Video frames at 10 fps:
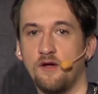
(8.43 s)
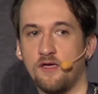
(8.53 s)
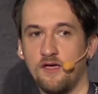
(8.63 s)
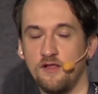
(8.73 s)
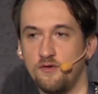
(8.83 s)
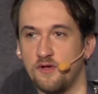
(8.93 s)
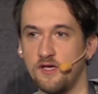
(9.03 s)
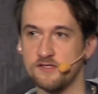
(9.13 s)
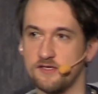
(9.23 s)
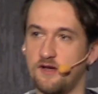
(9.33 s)
Okay, hello
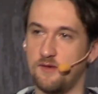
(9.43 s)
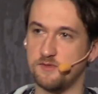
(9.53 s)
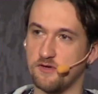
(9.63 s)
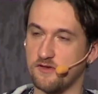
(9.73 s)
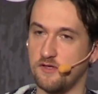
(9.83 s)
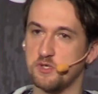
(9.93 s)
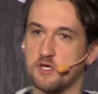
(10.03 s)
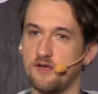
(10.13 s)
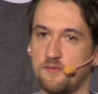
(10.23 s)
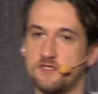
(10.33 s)
guys, I'm Sergey
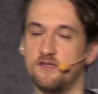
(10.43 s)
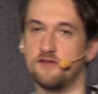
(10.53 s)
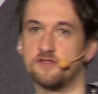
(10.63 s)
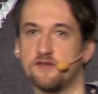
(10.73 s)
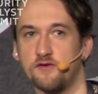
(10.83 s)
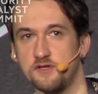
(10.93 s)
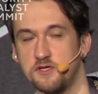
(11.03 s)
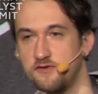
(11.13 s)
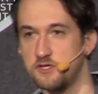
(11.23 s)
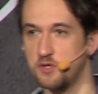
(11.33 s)
Lozhkin, I'm senior
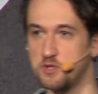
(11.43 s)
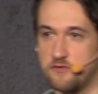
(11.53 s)
security researcher